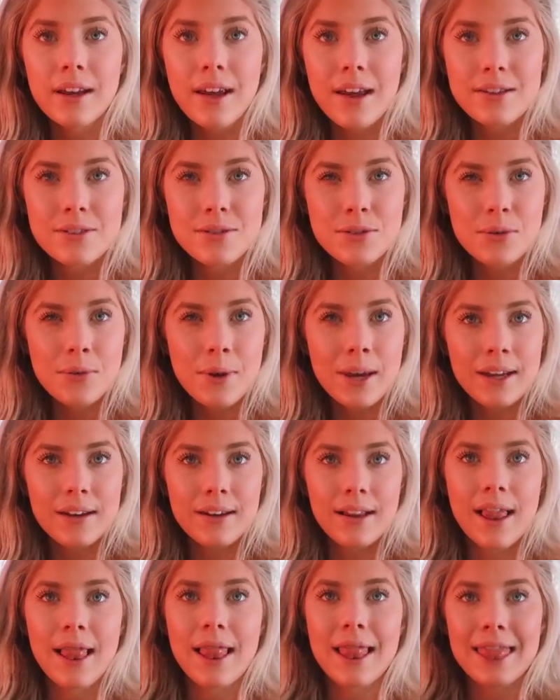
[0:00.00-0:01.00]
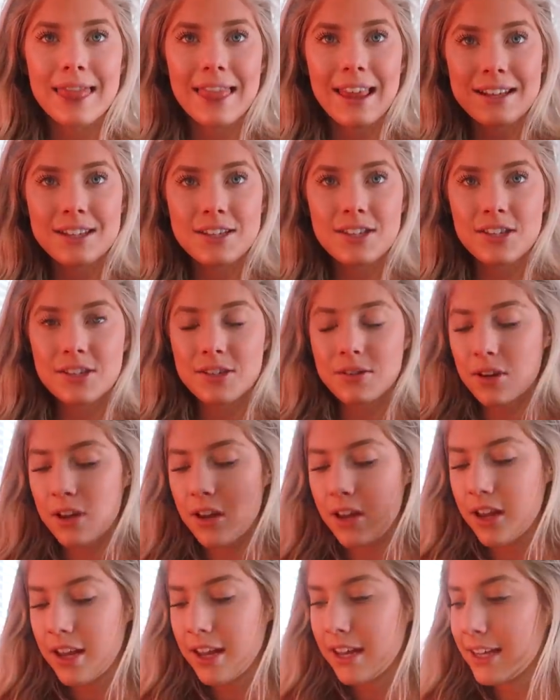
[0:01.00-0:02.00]
get to it. Let's
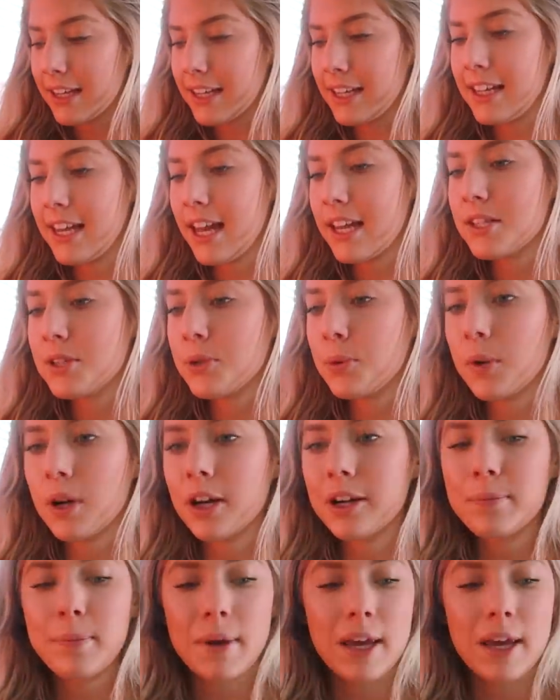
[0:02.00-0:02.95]
get to work,